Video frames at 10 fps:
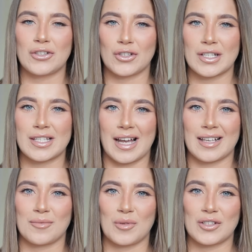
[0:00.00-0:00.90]
just
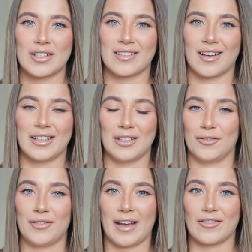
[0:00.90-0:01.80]
as much as I love
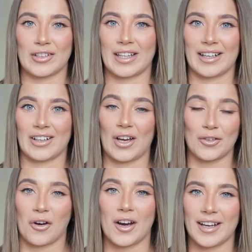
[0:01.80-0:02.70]
everything like
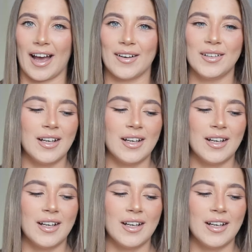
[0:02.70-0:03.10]
right now.